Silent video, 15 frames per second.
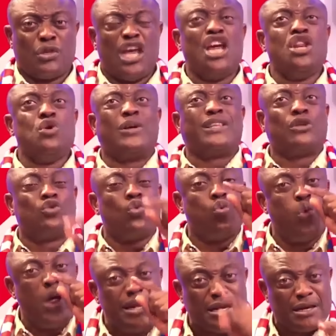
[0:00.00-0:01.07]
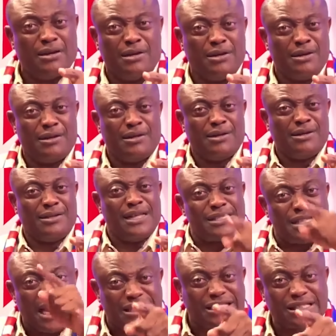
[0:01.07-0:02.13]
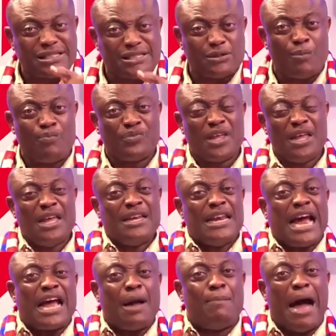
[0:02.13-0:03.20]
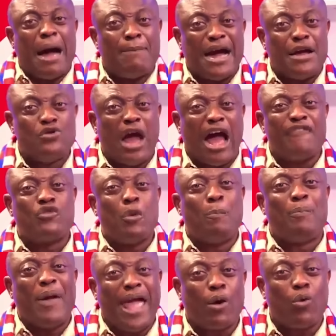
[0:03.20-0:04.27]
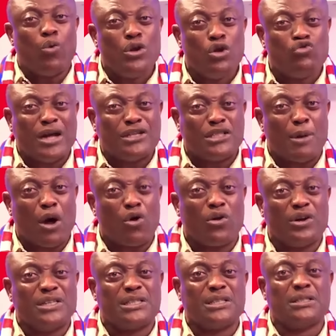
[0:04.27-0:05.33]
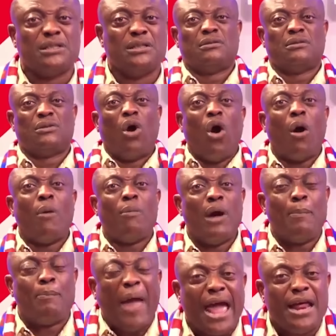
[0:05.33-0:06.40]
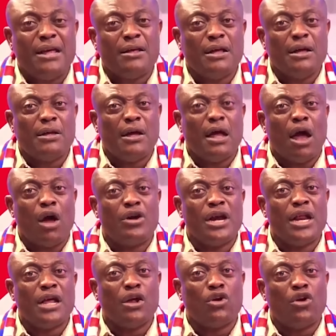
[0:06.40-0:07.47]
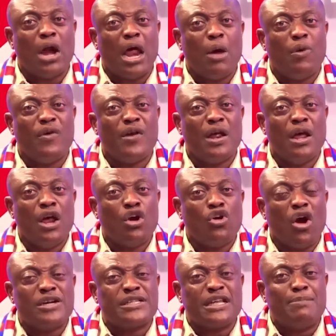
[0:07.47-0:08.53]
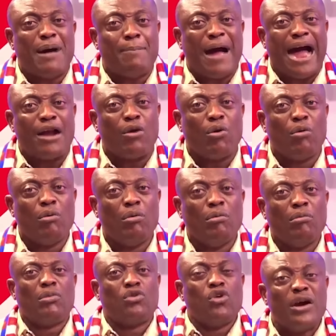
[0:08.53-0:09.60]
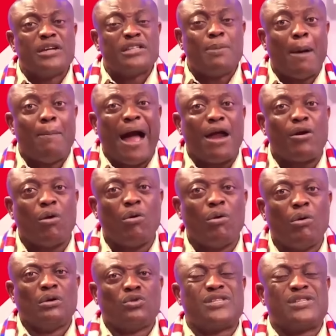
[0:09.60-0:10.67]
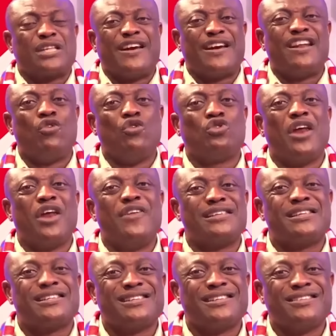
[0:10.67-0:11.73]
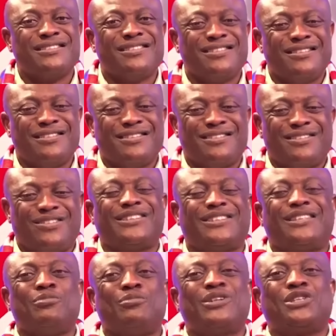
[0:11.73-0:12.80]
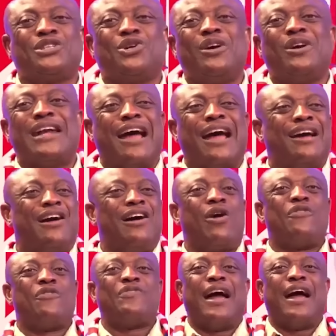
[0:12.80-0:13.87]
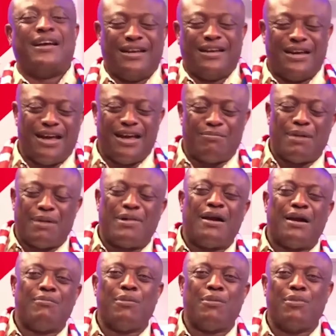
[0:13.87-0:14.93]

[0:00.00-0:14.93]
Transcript: and you wanted to win this election. So now, Mama, you have to pay Kududu Ajima Rory's or pay Rory's Babano, Rory's Babano to satisfy the votarians. What it put it honor, I go for mama,